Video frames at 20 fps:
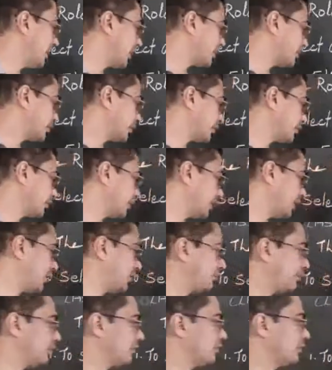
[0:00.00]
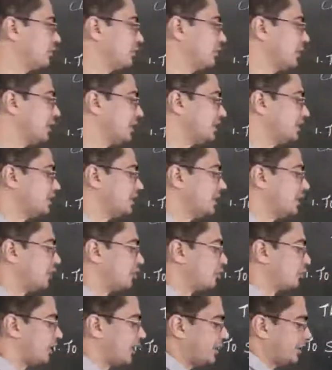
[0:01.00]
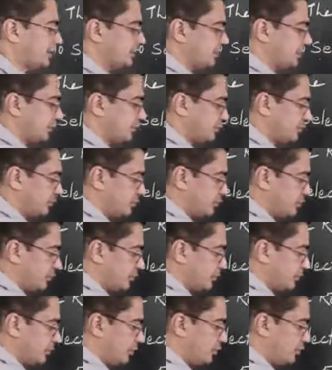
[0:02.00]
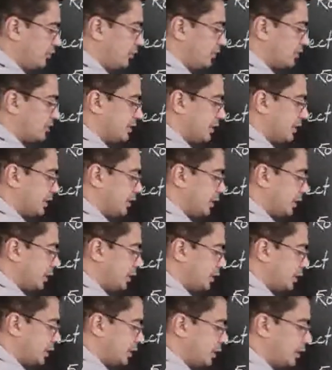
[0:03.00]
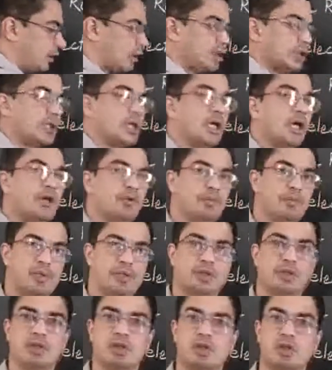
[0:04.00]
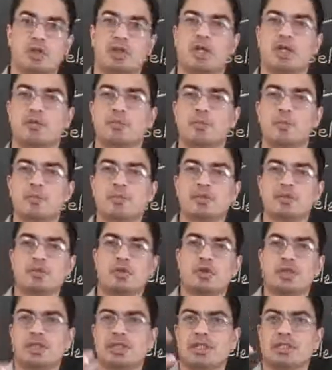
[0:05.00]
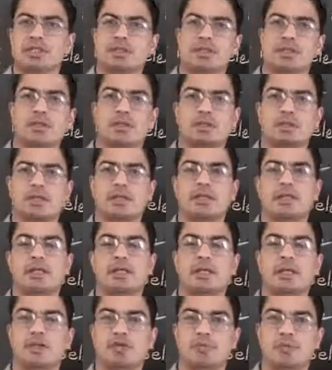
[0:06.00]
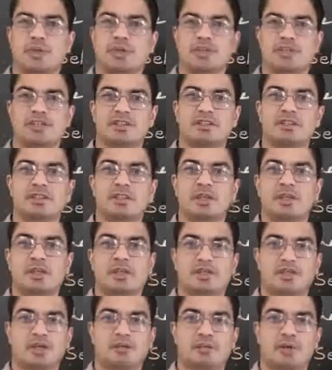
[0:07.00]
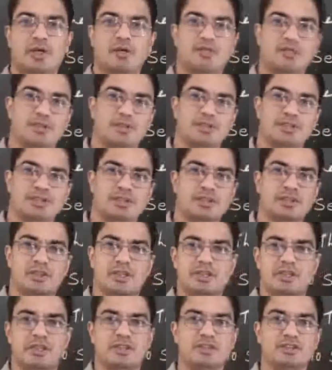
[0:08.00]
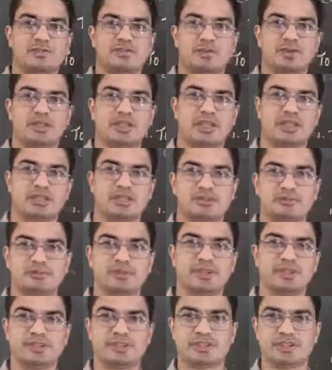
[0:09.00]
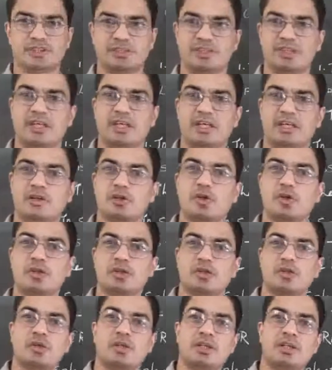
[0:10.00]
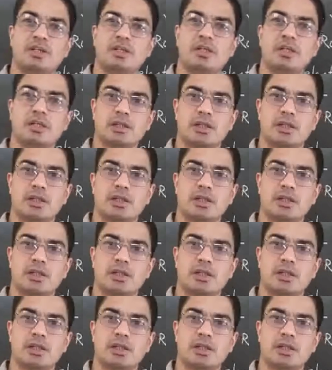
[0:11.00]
executive, what is in our mind? We say the government. Government is not just the central government, the prime minister and his other ministers. They are not only the